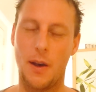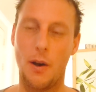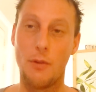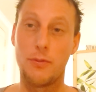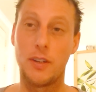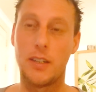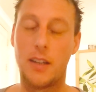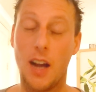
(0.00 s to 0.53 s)

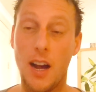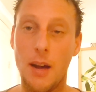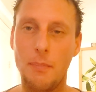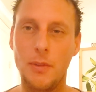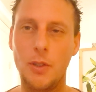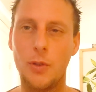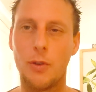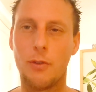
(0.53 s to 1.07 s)

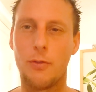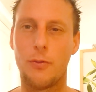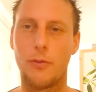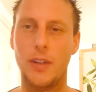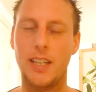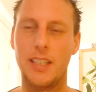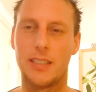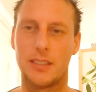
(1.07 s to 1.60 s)
Overcome your
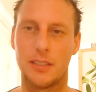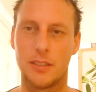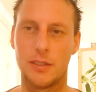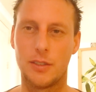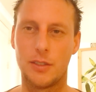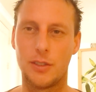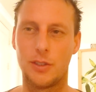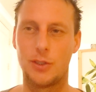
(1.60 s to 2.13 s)

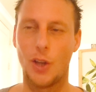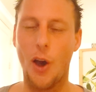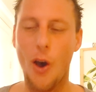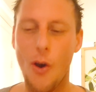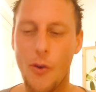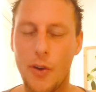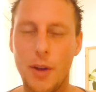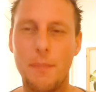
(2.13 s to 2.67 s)
fears.
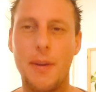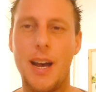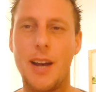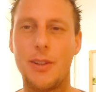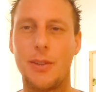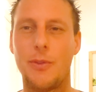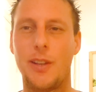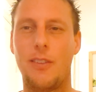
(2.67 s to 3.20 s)
Talk
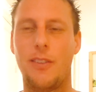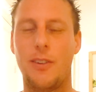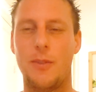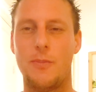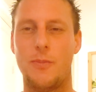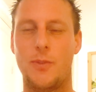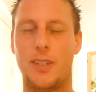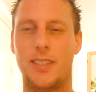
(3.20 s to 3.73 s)
about it with
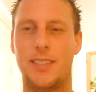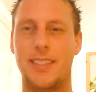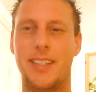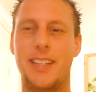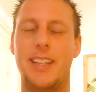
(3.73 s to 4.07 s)
someone.